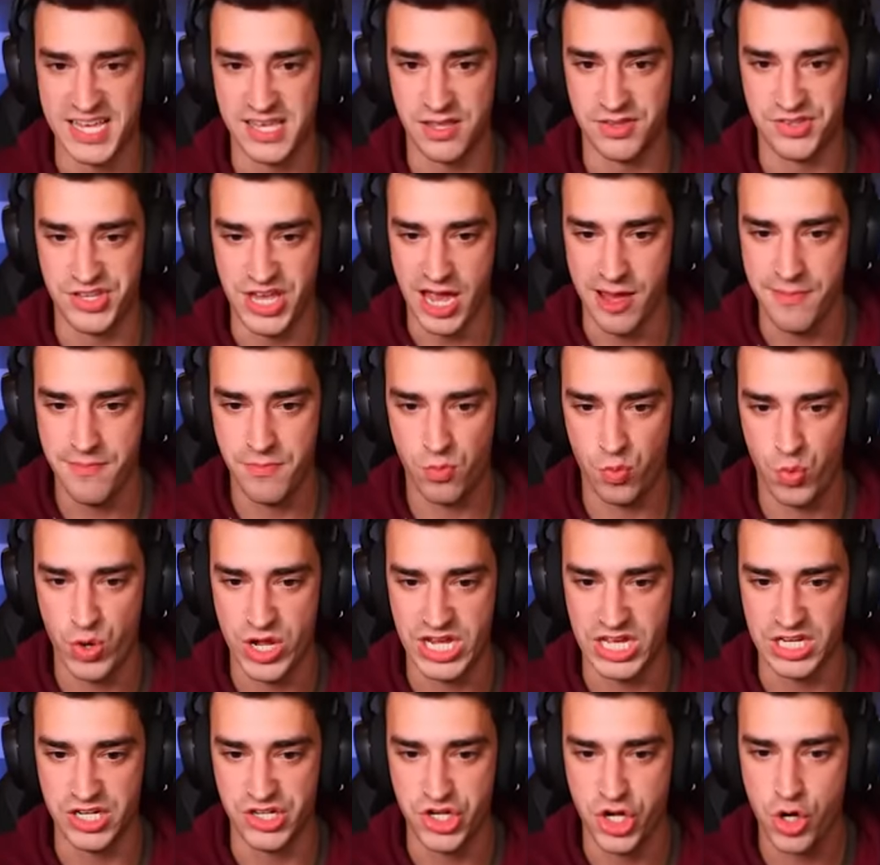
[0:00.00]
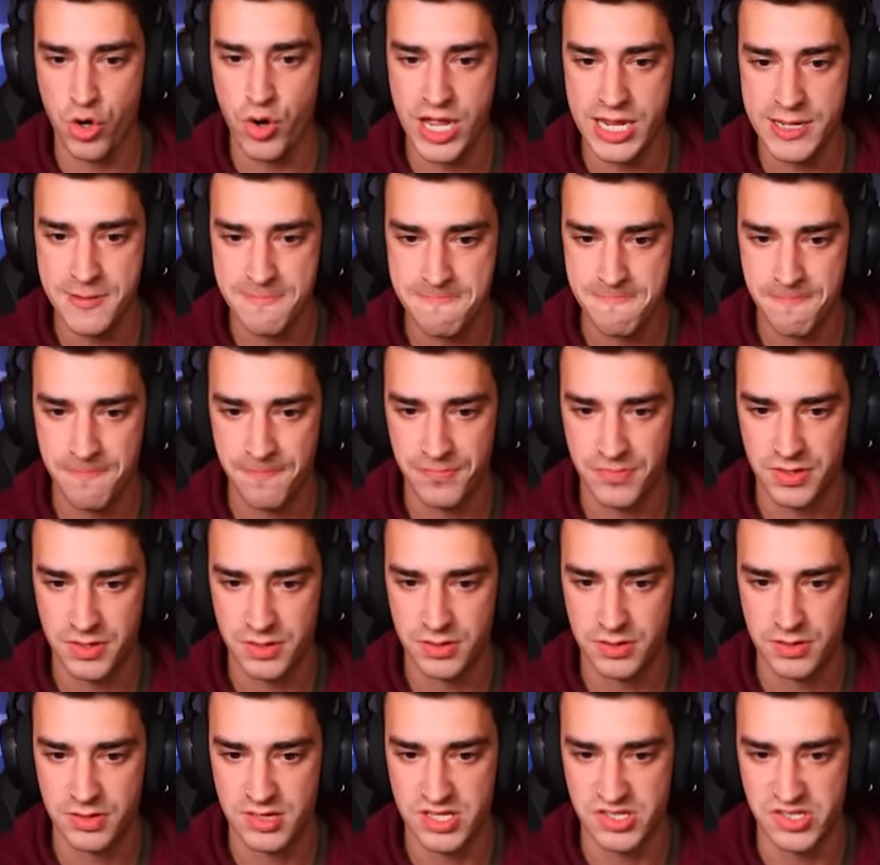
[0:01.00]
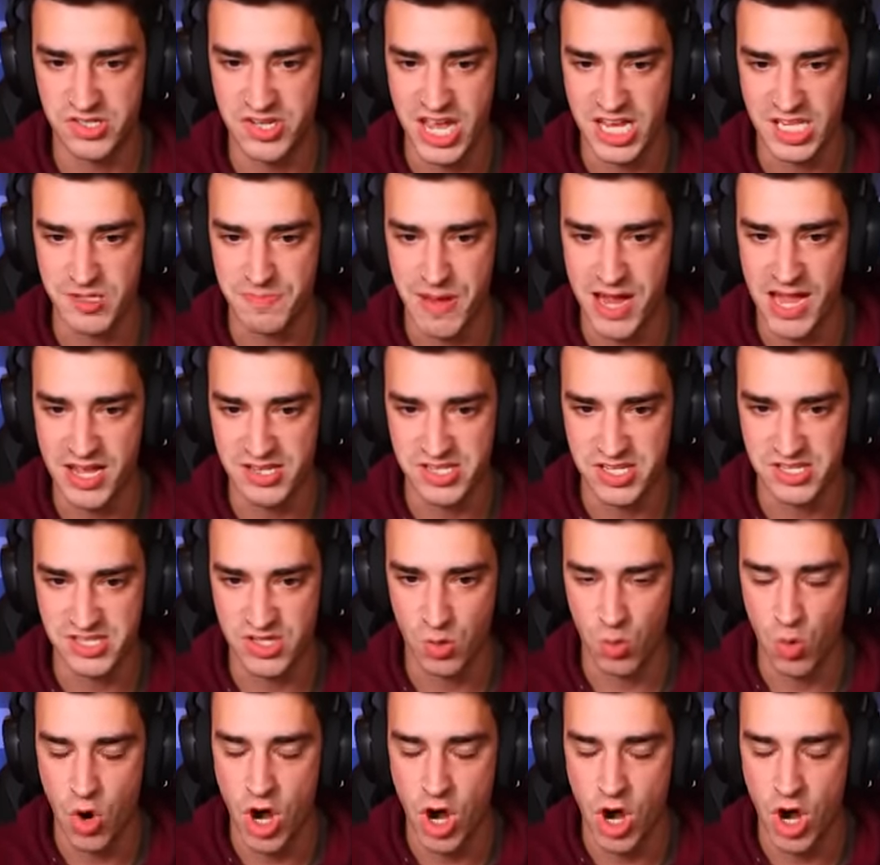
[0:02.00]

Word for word: is, yep, we can do it. This next bounce is the